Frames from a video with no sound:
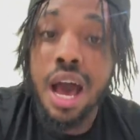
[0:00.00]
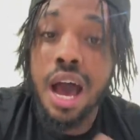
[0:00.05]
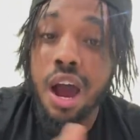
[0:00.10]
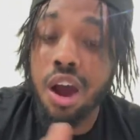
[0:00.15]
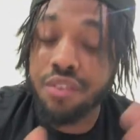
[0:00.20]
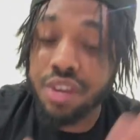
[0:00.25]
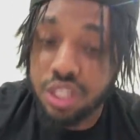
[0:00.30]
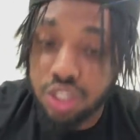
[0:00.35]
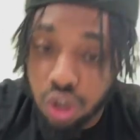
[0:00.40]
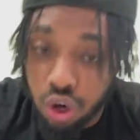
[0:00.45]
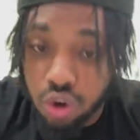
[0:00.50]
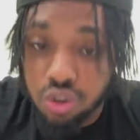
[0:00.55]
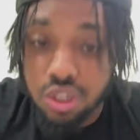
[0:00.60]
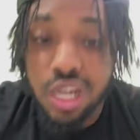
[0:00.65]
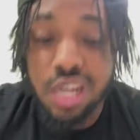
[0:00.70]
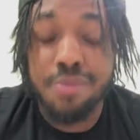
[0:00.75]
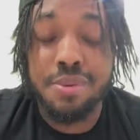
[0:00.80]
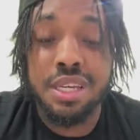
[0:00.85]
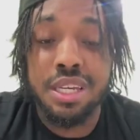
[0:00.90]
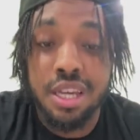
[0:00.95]
I already told you
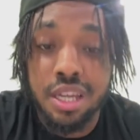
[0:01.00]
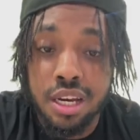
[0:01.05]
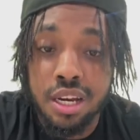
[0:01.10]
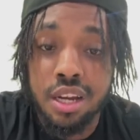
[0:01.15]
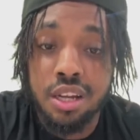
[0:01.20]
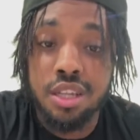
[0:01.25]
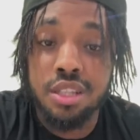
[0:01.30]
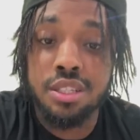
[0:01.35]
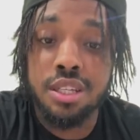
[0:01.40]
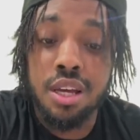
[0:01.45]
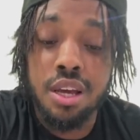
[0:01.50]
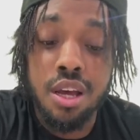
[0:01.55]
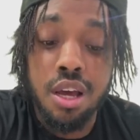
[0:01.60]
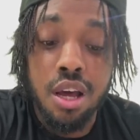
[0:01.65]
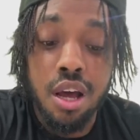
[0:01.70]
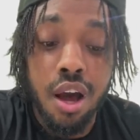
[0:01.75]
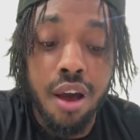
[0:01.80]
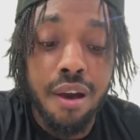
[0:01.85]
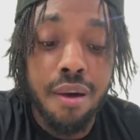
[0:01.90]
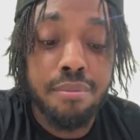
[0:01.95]
at the beginning of this
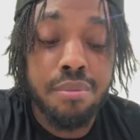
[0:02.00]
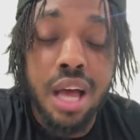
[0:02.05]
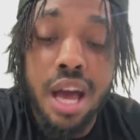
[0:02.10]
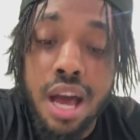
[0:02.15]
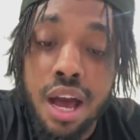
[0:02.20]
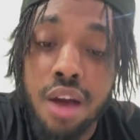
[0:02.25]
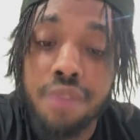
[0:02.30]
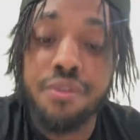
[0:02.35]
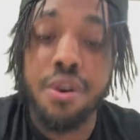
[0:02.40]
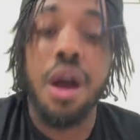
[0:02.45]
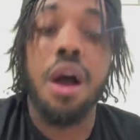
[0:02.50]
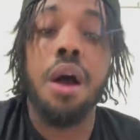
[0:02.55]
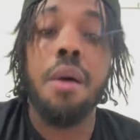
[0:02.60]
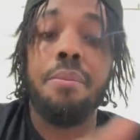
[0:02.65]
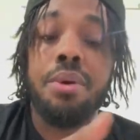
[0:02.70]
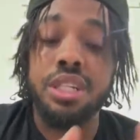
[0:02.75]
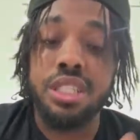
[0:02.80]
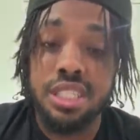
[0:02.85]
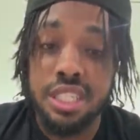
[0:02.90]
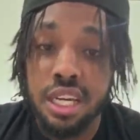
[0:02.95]
um, live, a
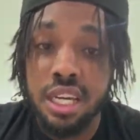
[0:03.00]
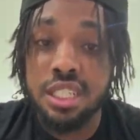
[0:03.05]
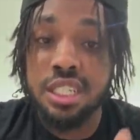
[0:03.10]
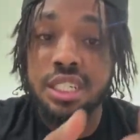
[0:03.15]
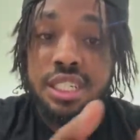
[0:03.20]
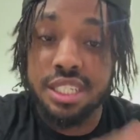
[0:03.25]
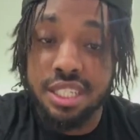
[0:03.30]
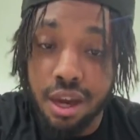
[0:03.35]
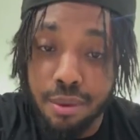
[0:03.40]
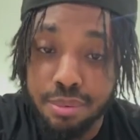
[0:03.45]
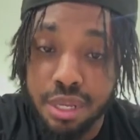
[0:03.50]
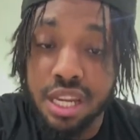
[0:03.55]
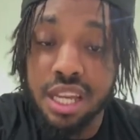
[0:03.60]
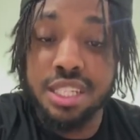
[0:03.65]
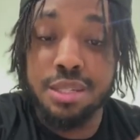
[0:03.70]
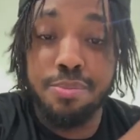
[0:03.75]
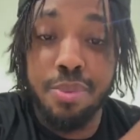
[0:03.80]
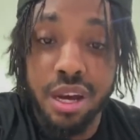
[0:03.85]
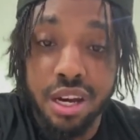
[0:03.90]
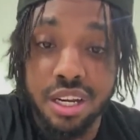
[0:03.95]
percentage of something
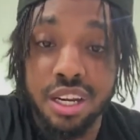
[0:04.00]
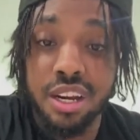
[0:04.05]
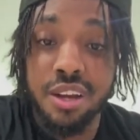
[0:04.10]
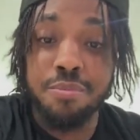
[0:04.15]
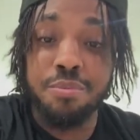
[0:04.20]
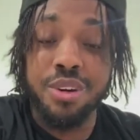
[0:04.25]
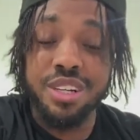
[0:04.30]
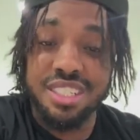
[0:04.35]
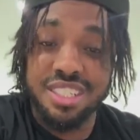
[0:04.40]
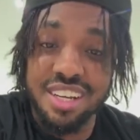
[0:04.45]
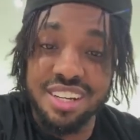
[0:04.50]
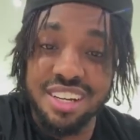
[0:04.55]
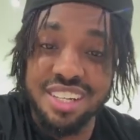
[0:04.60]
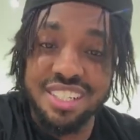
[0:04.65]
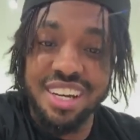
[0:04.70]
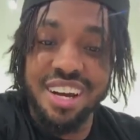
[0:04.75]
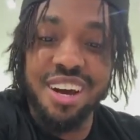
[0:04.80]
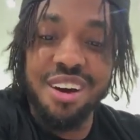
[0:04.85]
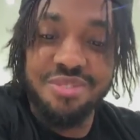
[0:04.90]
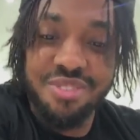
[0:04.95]
is better than a
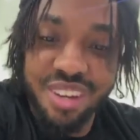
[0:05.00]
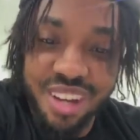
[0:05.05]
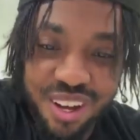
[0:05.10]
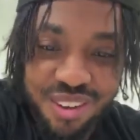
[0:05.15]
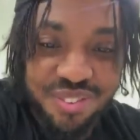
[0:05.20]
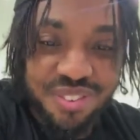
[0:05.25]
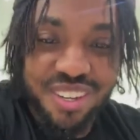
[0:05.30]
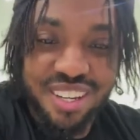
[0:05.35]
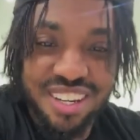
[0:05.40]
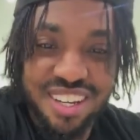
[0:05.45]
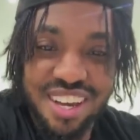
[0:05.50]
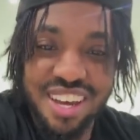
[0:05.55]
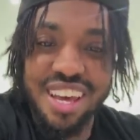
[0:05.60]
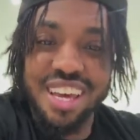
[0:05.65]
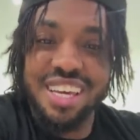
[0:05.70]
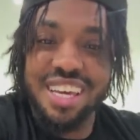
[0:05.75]
percentage of nothing.